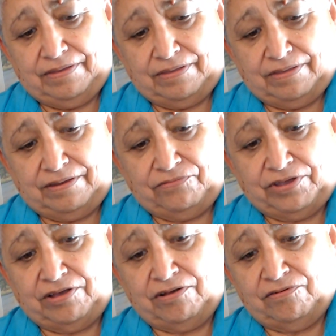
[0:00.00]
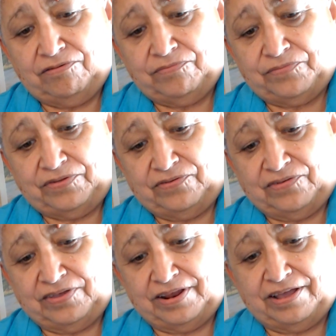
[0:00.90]
There we go. And you
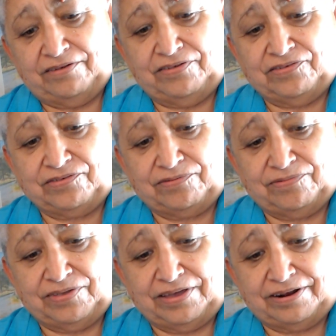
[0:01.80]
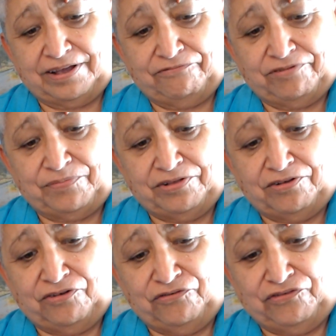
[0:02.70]
see now he's kind of comfortable and
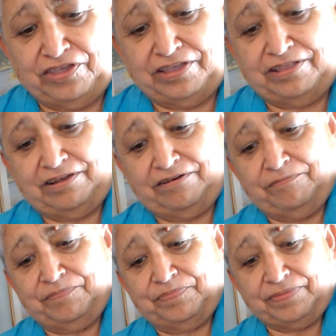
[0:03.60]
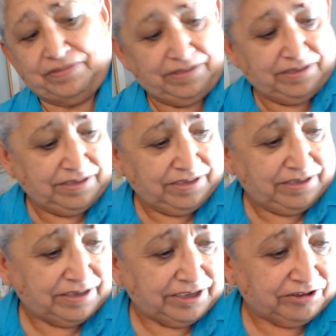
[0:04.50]
cozy in there.
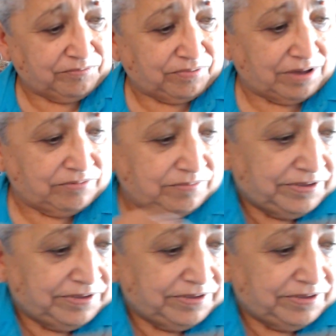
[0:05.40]
I could probably